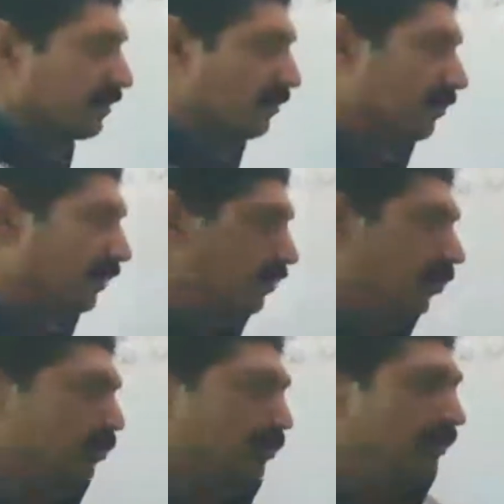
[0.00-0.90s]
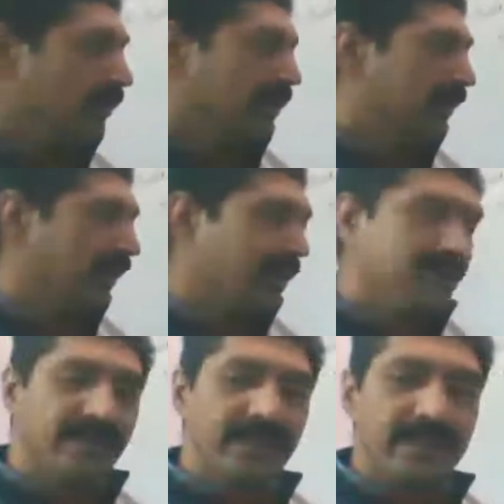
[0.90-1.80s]
One more 2. In
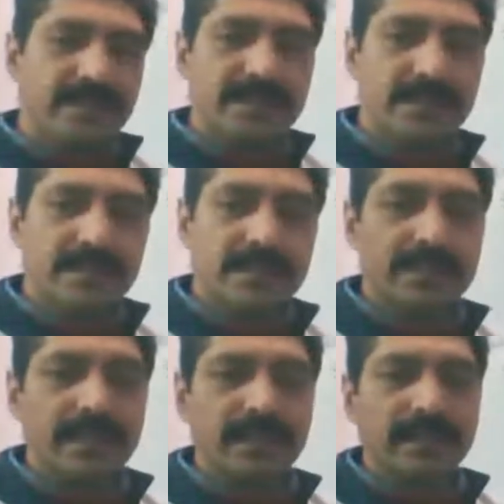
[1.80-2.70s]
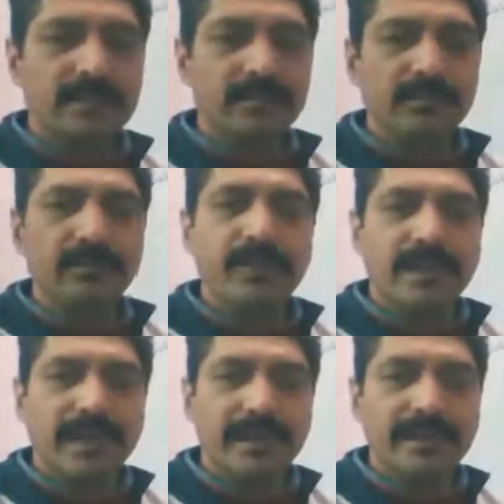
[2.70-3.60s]
every succeeding term we
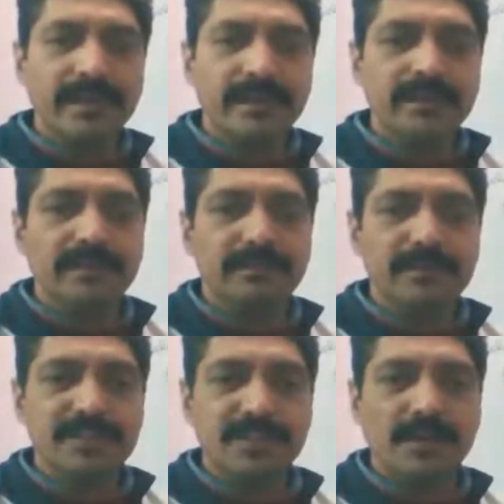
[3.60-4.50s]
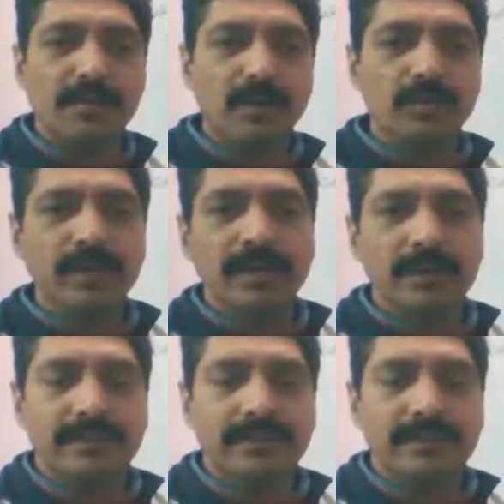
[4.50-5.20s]
are adding the fixed amount,